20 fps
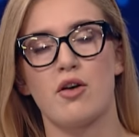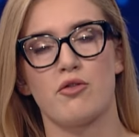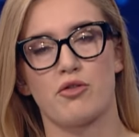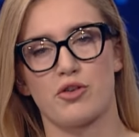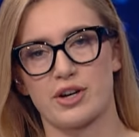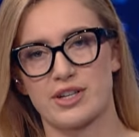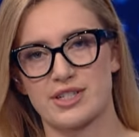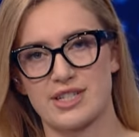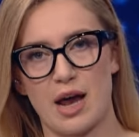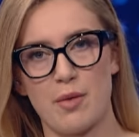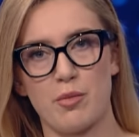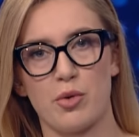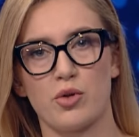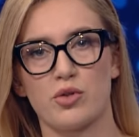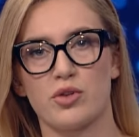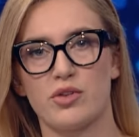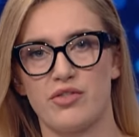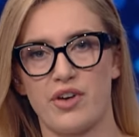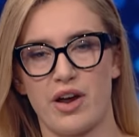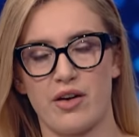For example,
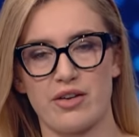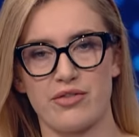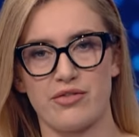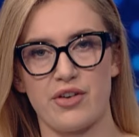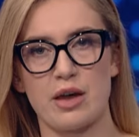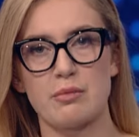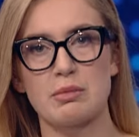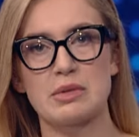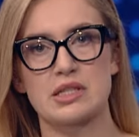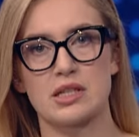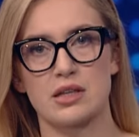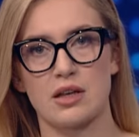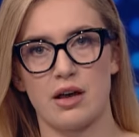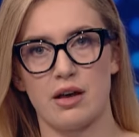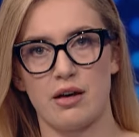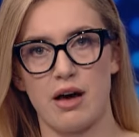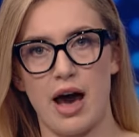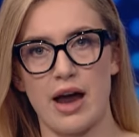the very famous uh,